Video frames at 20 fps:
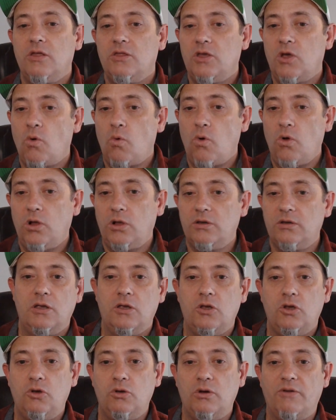the old
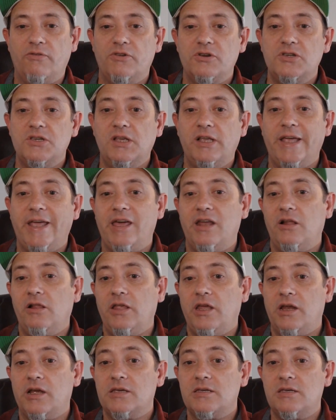universal
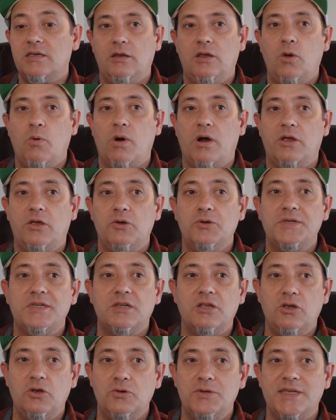analytics you are used
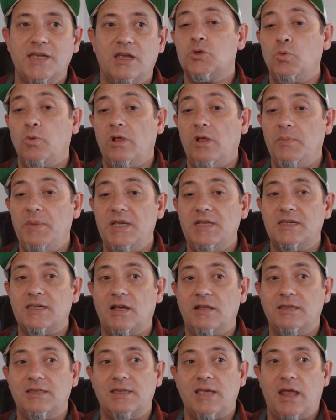to using will be
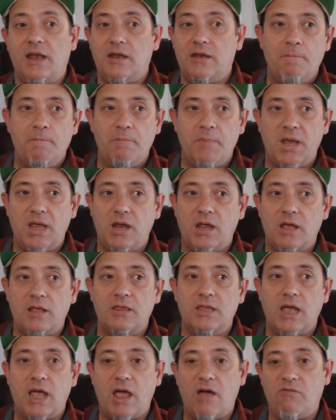sunsetted, meaning
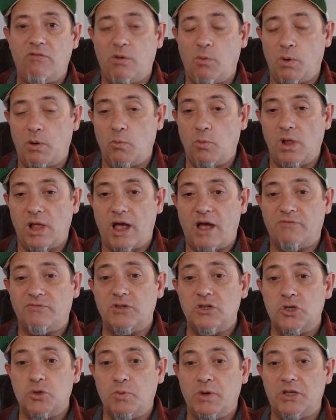that everyone will have to
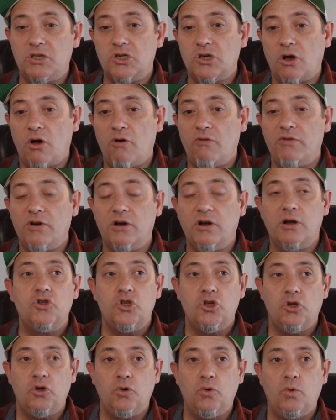switch over
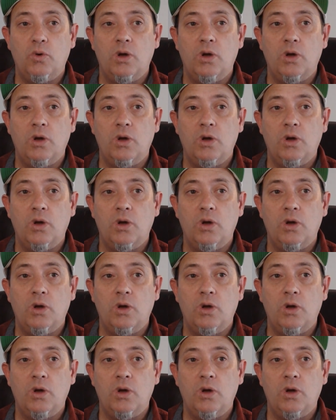to